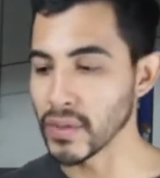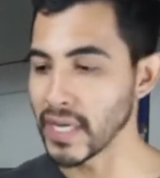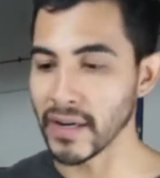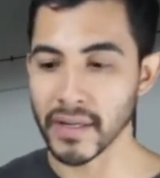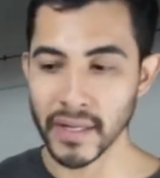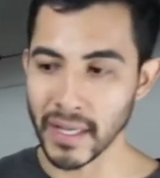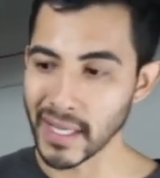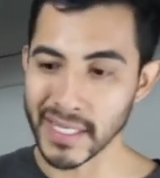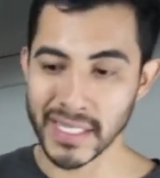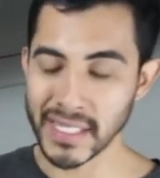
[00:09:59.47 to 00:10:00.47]
It was like
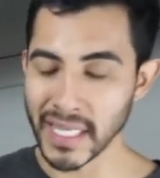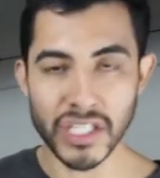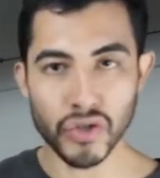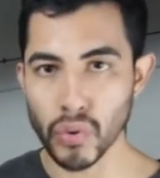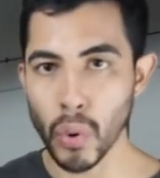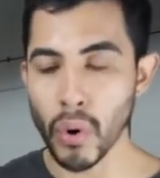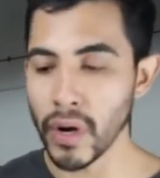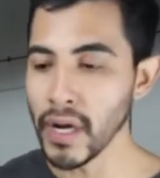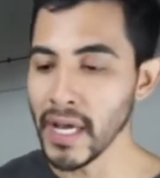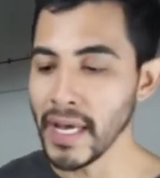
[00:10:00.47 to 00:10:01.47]
a 6
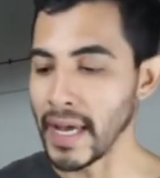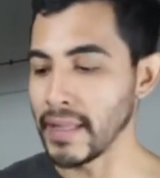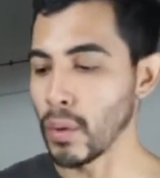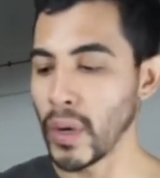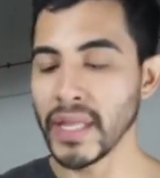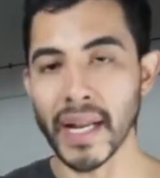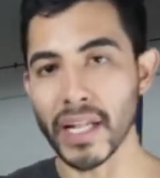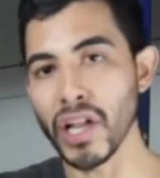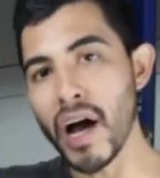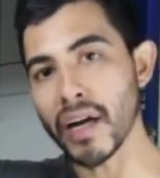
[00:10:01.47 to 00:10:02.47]
drawer, and the way that
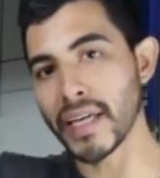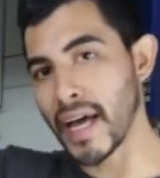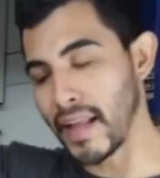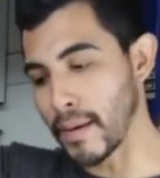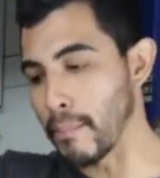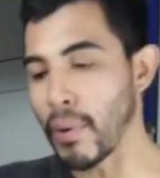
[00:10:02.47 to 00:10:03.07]
it locked, it had like a